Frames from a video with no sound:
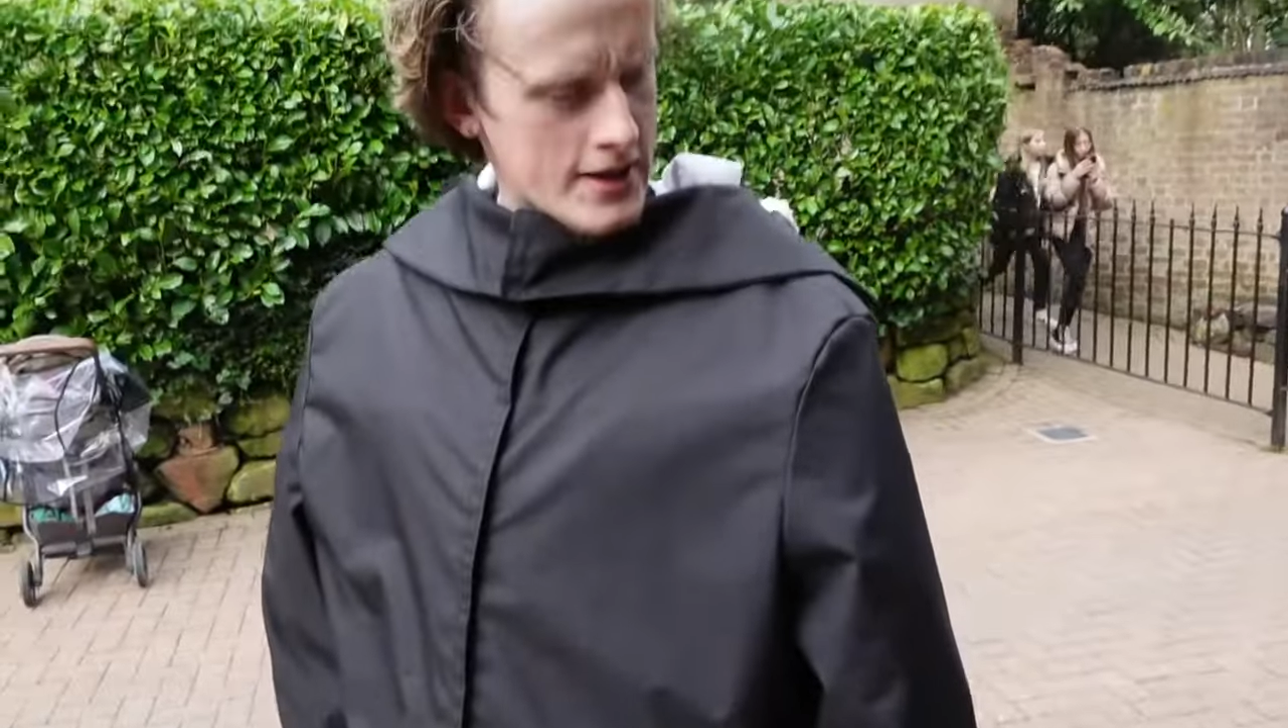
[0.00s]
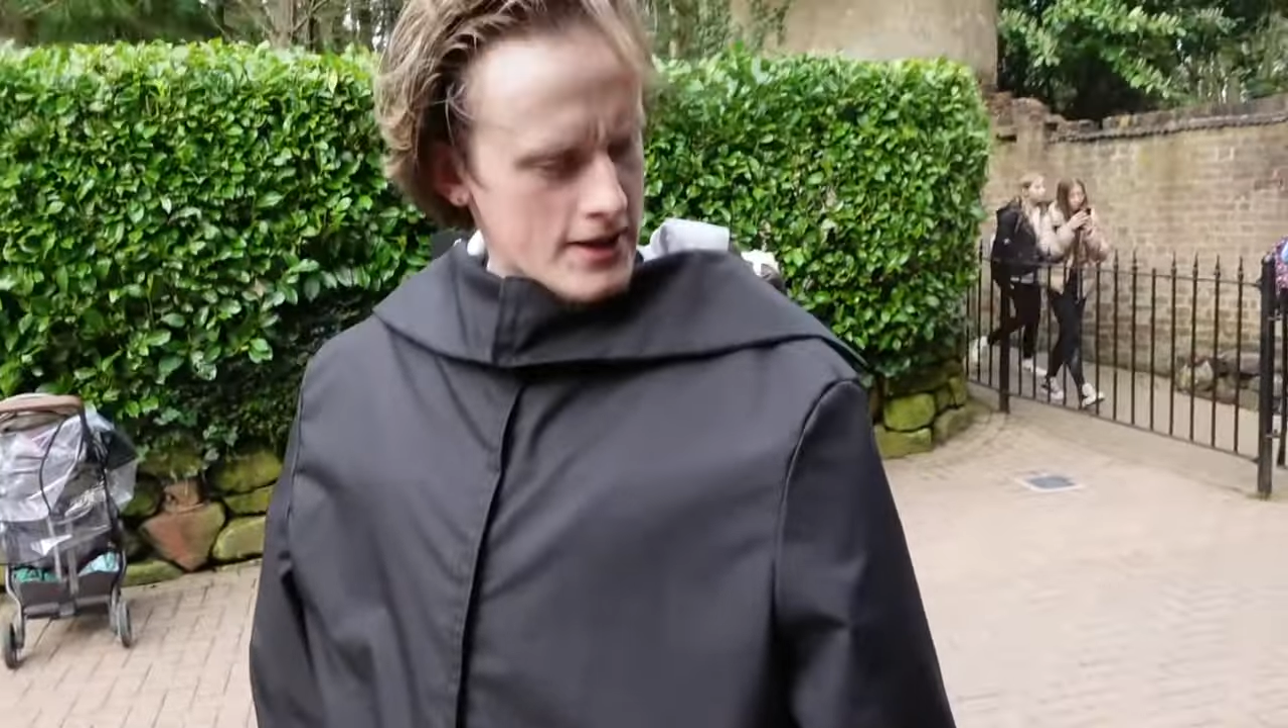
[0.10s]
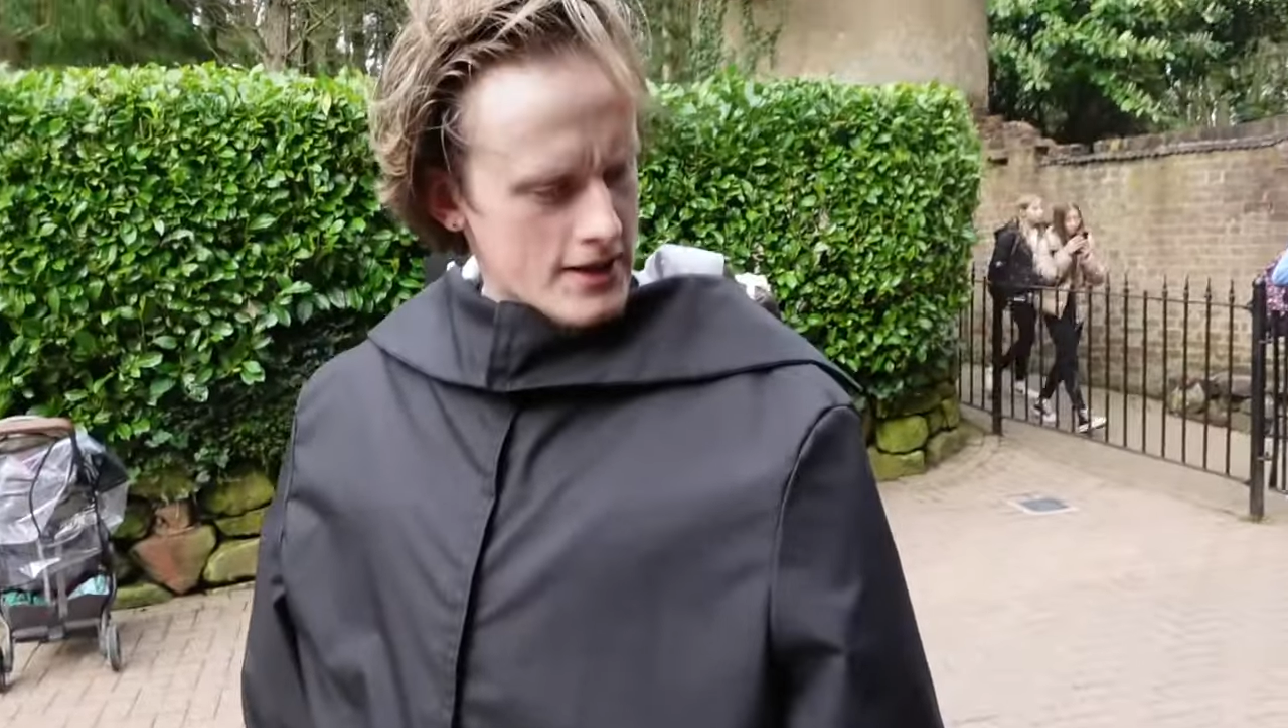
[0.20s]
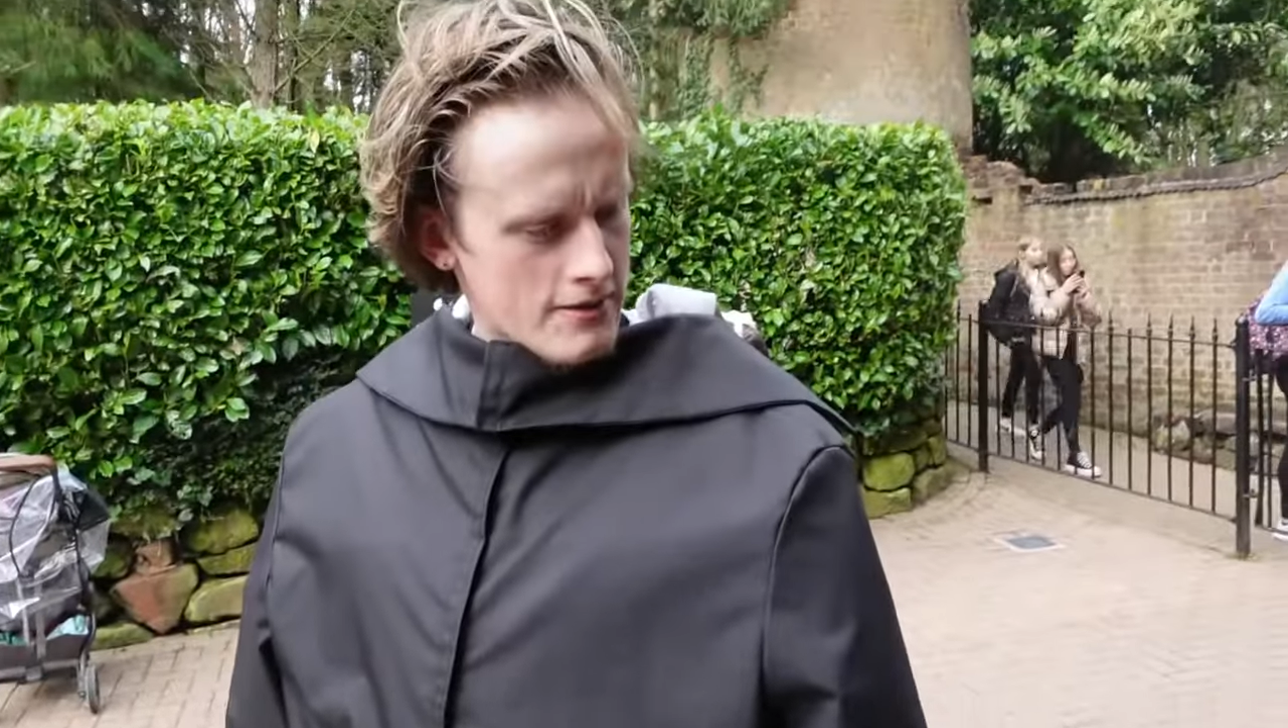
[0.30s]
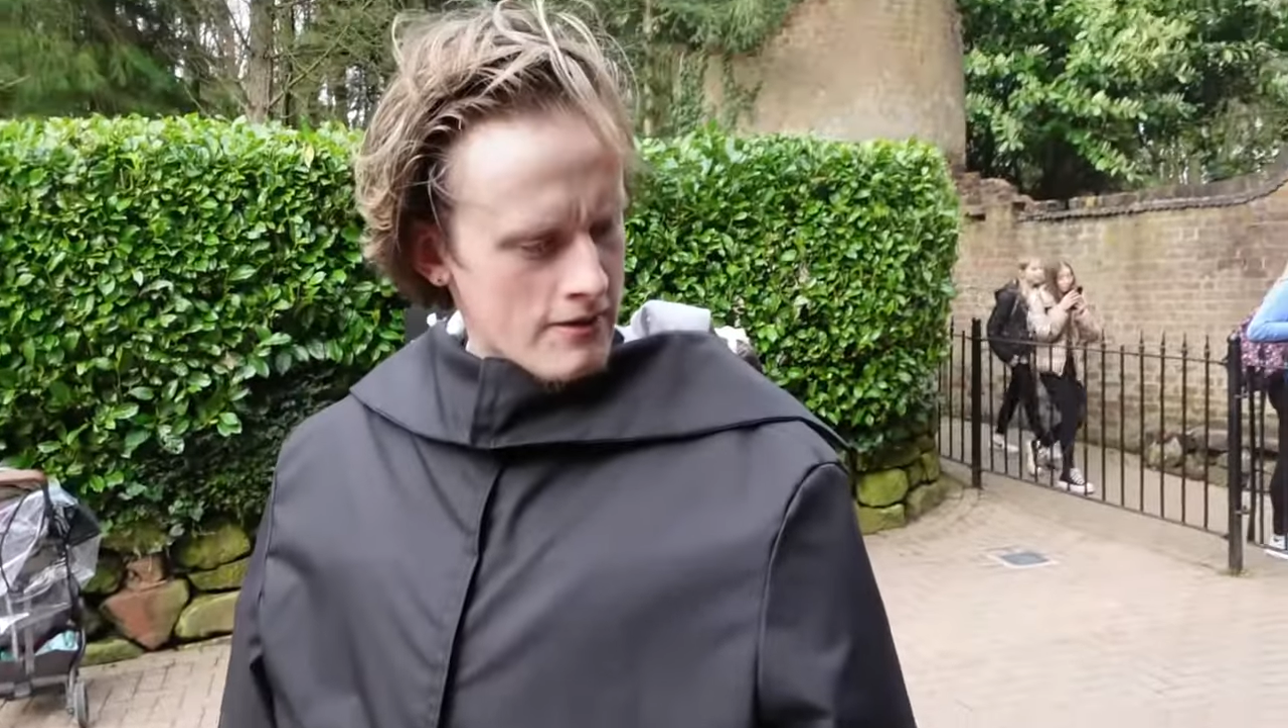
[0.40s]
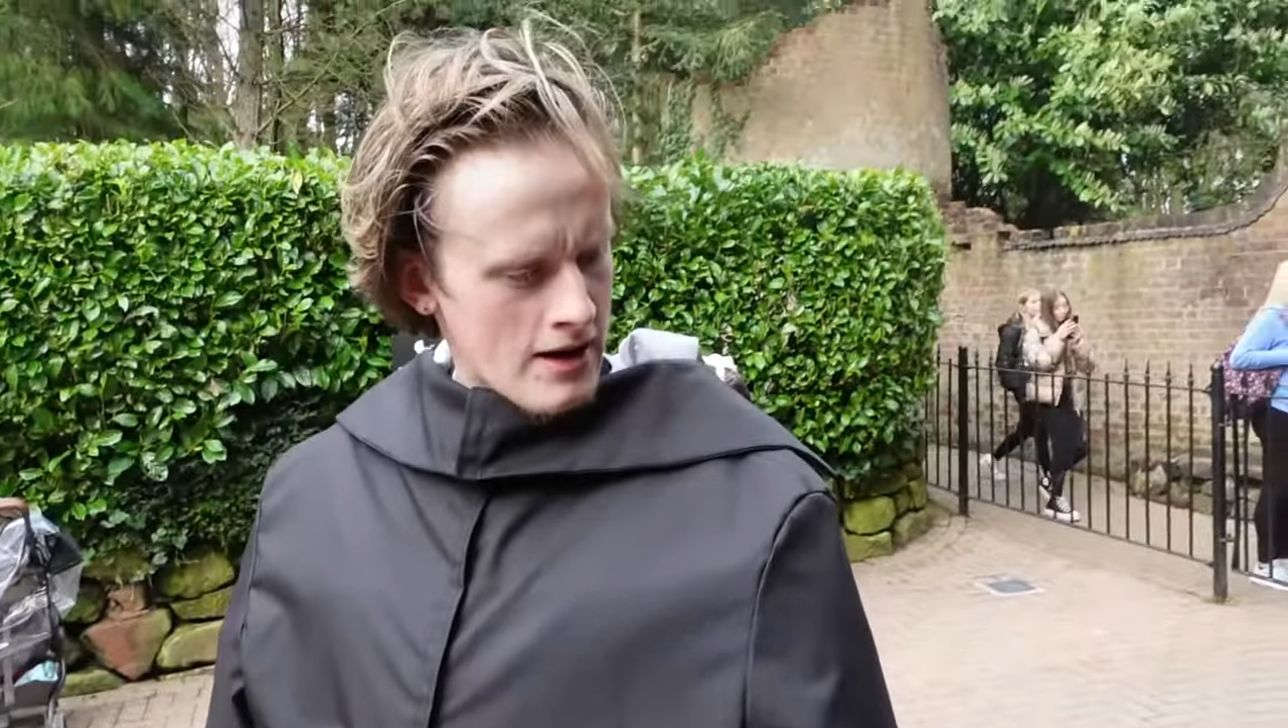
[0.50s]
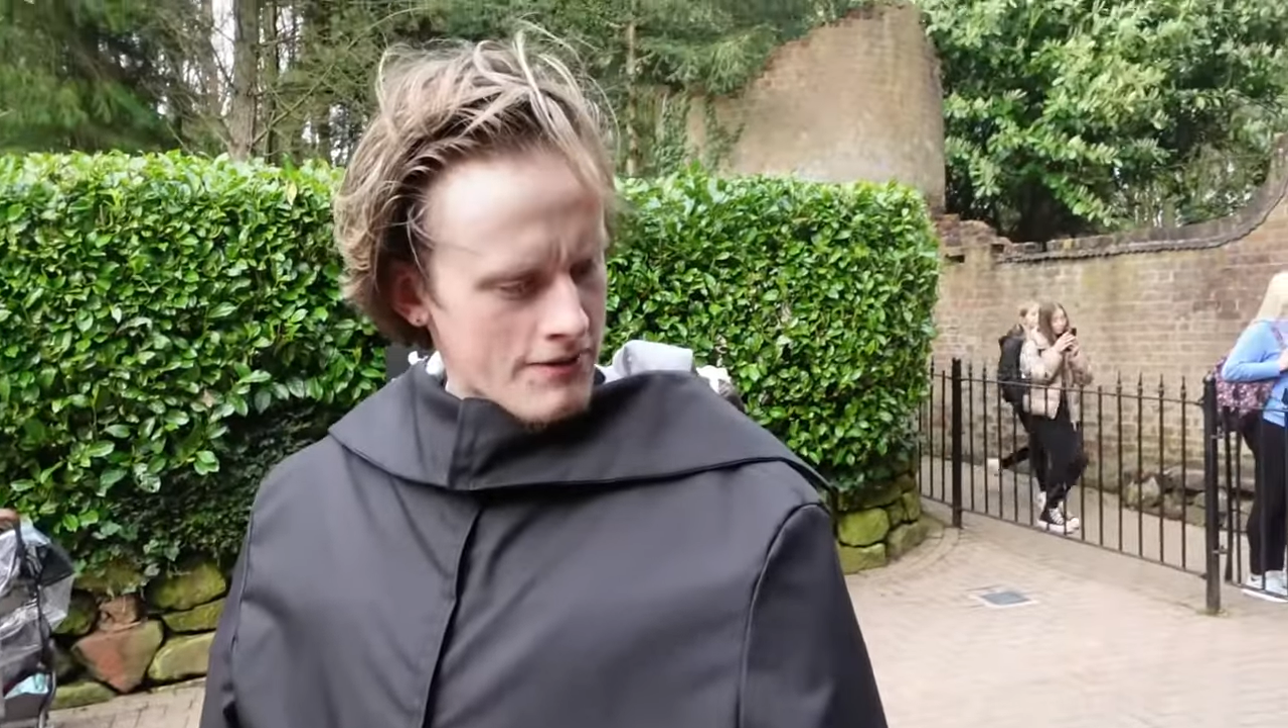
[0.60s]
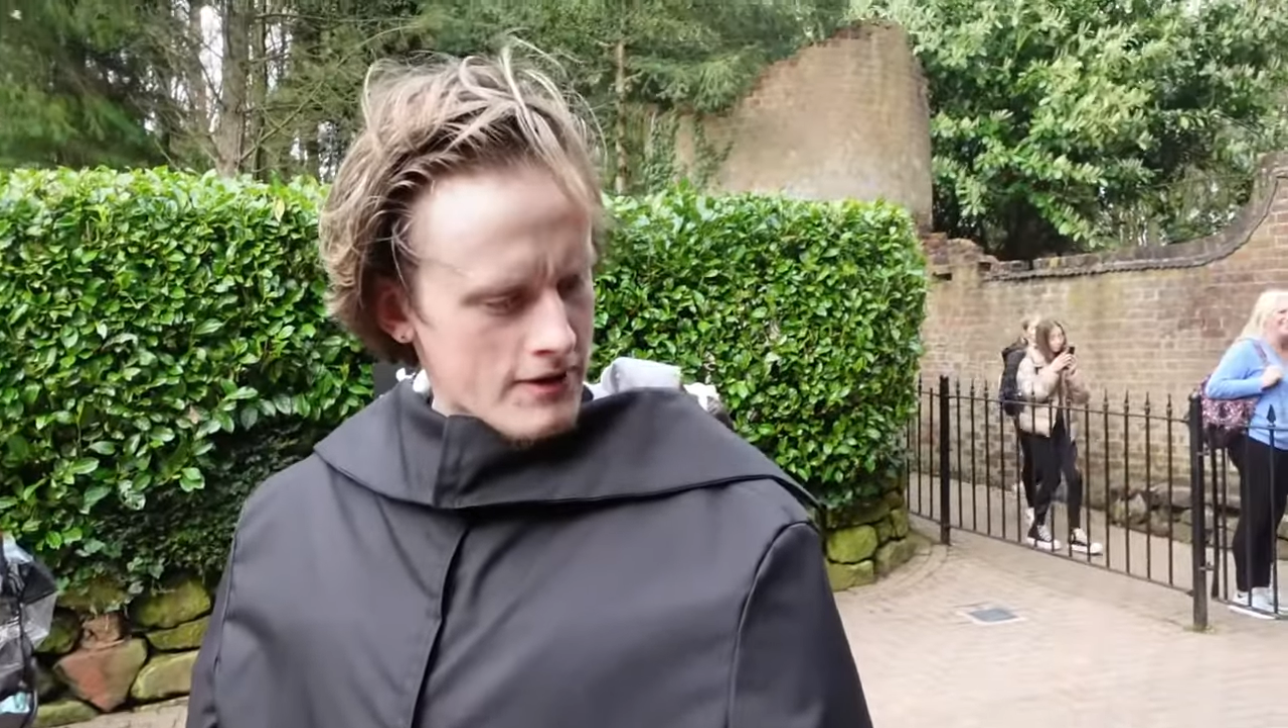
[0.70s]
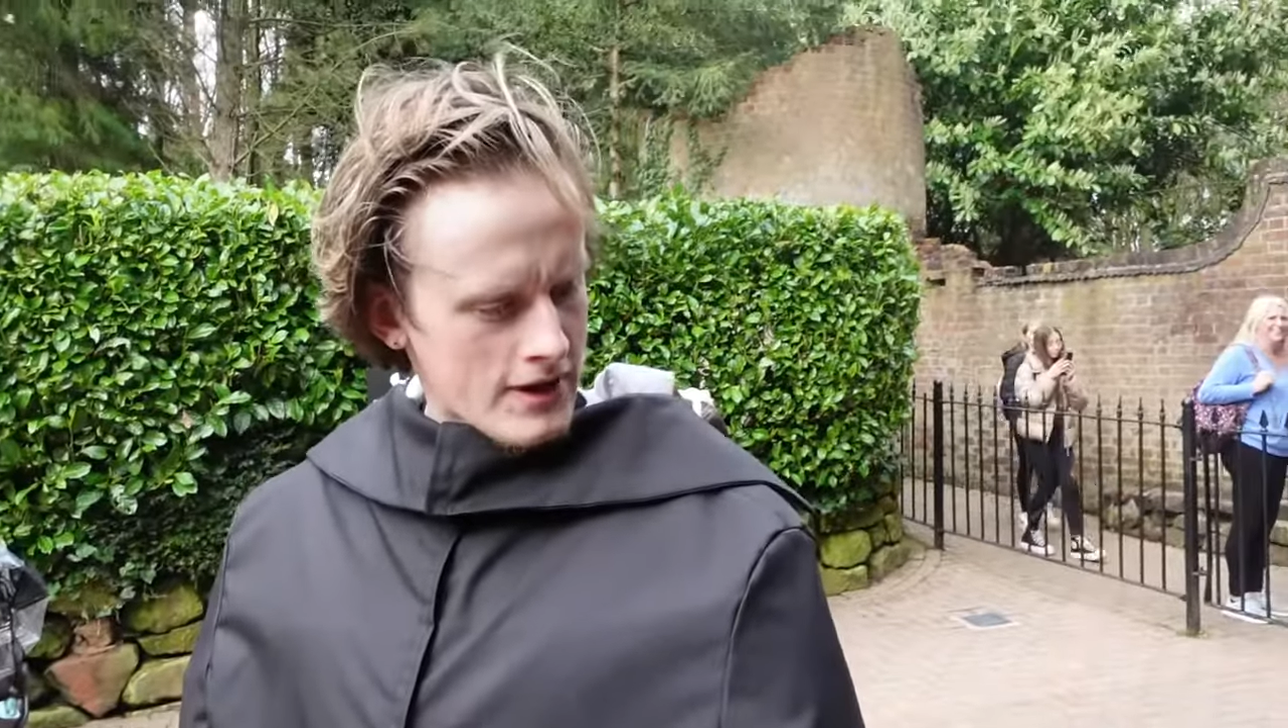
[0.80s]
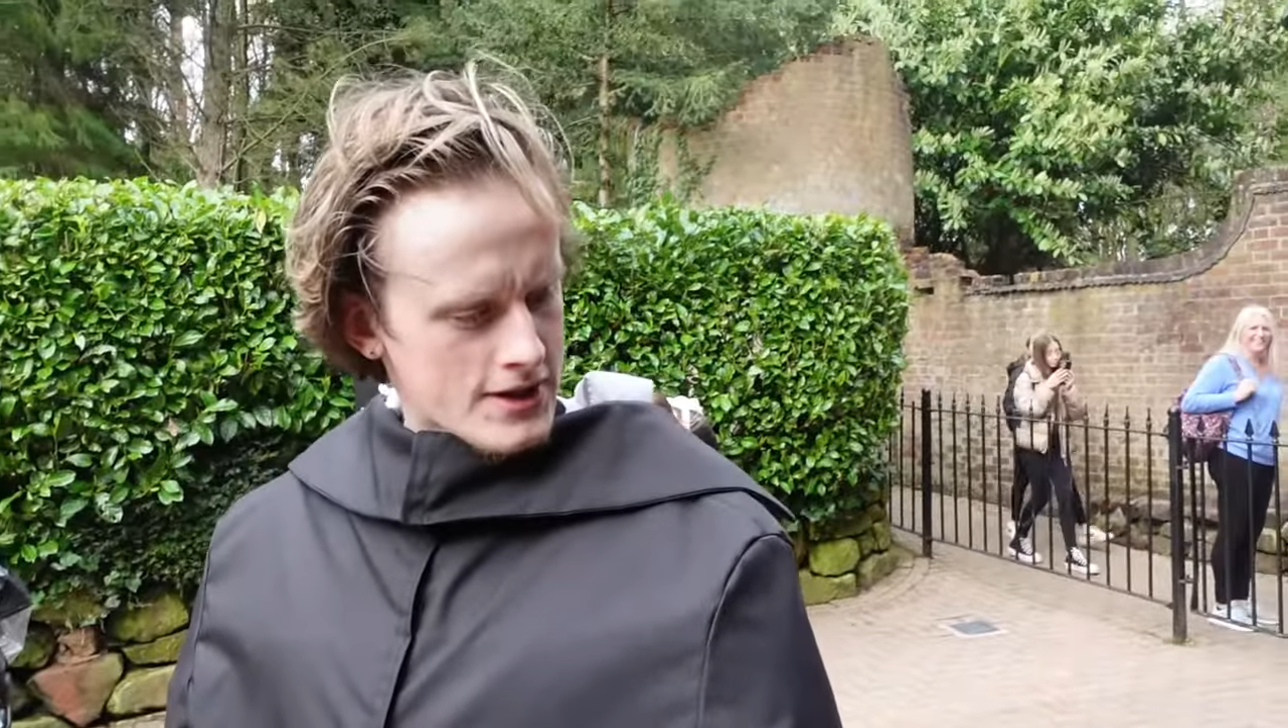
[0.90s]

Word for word: That is rather quite